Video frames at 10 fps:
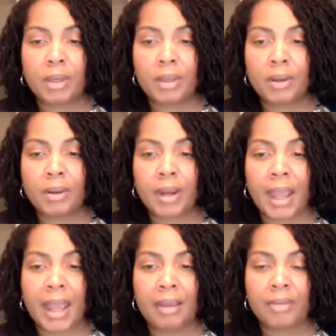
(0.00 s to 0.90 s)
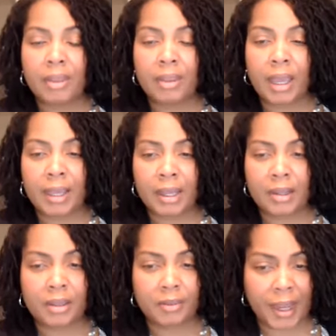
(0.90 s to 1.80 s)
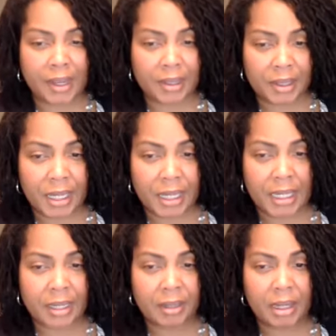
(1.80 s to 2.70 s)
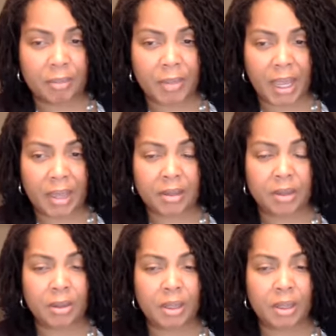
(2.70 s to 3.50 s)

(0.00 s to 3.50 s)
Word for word: mother have, I guess, the vaccine and, and pass the,